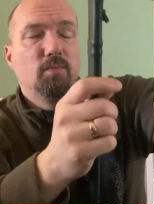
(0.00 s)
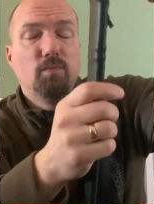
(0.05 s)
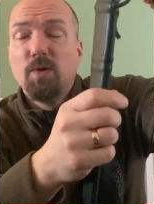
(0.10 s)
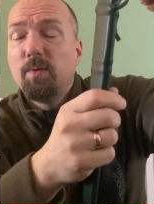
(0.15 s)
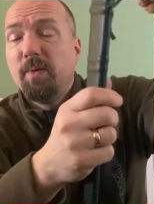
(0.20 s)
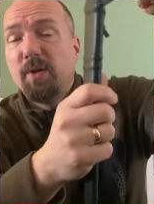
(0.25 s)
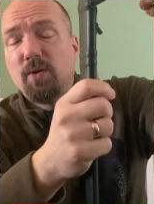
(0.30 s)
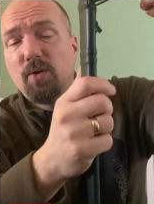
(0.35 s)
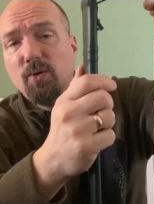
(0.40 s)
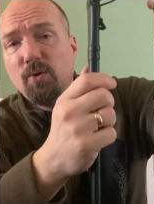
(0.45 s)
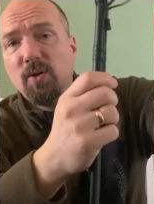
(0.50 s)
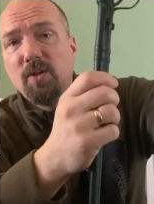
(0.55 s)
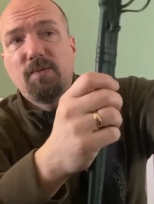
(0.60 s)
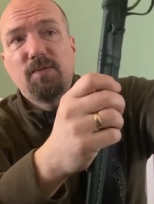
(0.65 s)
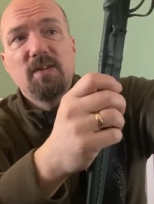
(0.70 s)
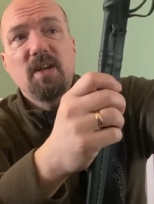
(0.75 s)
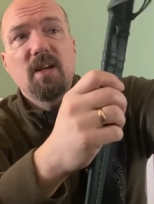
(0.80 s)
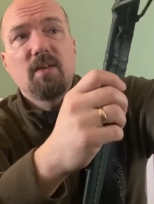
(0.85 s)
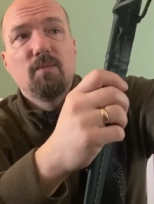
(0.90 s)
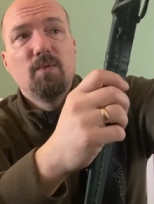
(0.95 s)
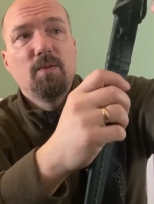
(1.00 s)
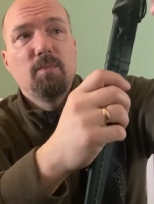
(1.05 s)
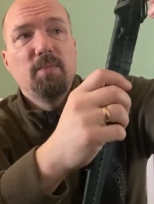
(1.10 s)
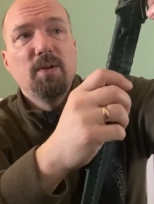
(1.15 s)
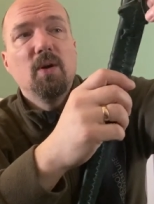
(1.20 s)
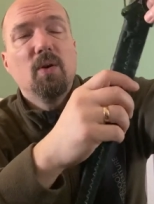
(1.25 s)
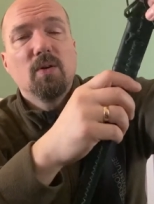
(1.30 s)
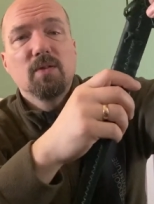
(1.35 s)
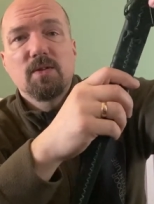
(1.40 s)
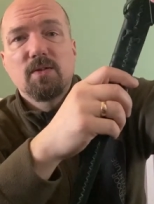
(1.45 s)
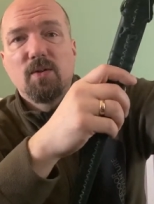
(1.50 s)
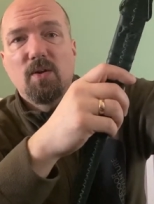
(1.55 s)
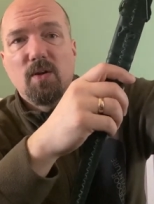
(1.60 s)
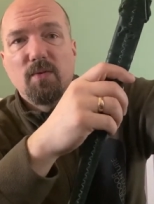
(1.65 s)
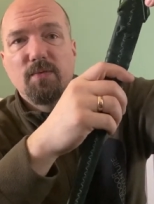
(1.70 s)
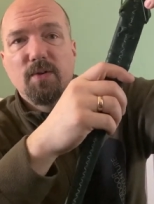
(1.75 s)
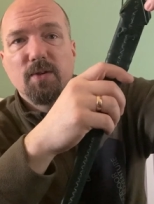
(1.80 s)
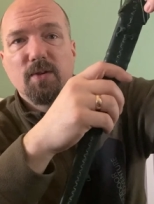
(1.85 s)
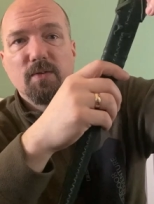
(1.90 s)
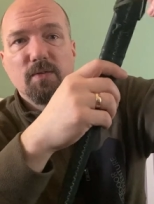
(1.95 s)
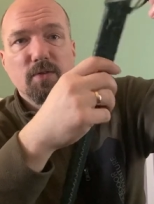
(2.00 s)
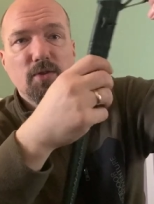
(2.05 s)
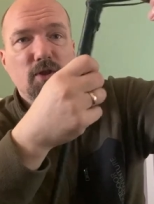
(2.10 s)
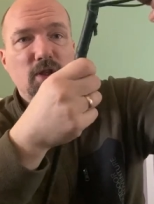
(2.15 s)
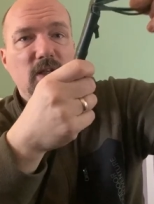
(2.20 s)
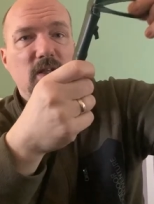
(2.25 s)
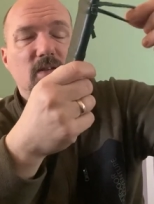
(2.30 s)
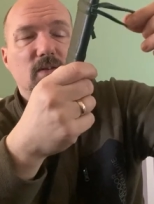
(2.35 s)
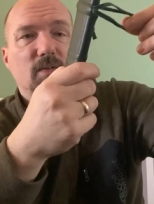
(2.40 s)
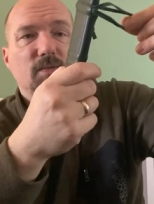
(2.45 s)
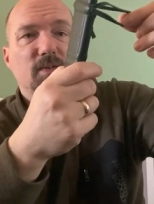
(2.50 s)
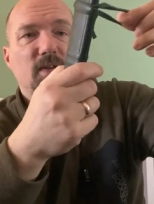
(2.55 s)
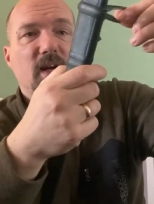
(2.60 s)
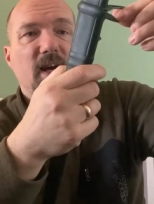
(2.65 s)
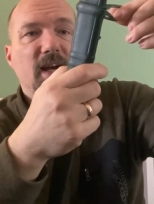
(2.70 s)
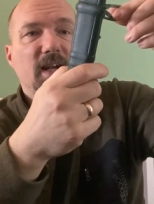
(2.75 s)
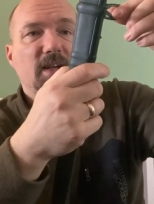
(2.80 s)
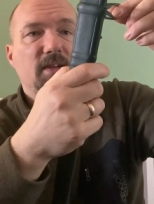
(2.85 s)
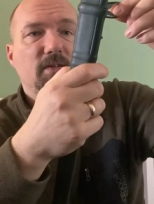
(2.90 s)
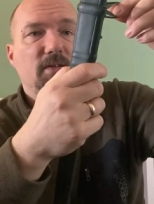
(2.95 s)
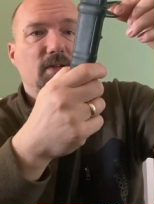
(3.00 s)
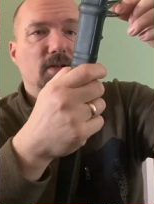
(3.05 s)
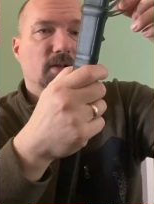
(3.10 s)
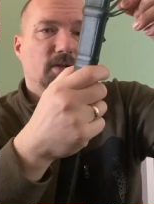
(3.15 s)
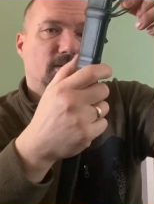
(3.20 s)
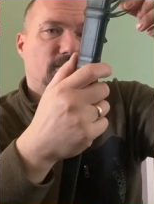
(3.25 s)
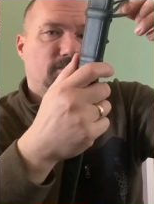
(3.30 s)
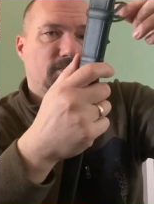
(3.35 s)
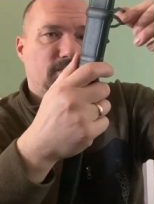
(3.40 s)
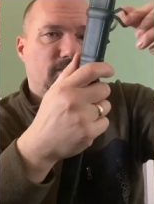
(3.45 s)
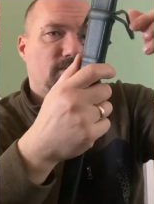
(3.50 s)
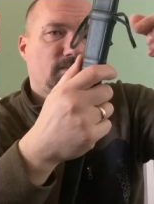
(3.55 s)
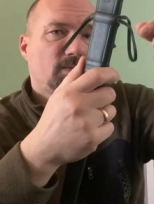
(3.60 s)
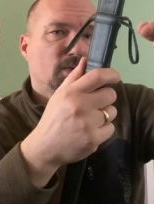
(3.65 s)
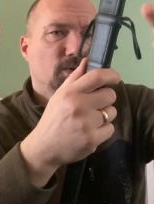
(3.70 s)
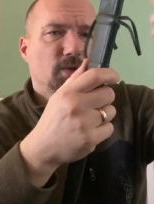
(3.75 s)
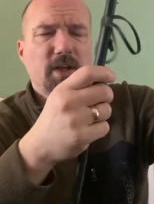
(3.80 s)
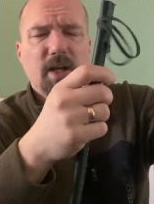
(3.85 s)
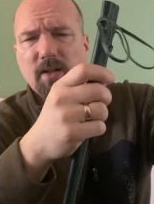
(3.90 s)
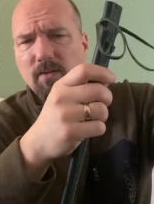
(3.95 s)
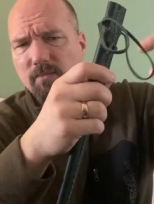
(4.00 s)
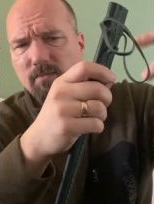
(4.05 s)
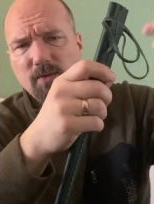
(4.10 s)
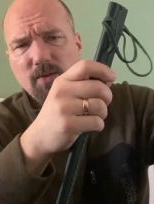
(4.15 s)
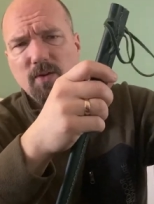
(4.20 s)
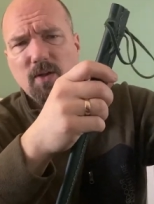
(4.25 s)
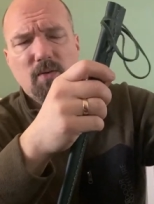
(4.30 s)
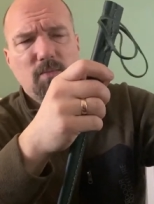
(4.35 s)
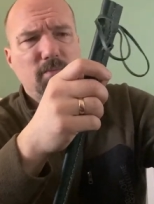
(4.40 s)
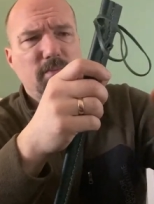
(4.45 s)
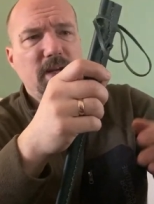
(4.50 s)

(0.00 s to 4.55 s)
Would be cool if that would be also offered on the sheath of the Highland Dirk. You can, you know,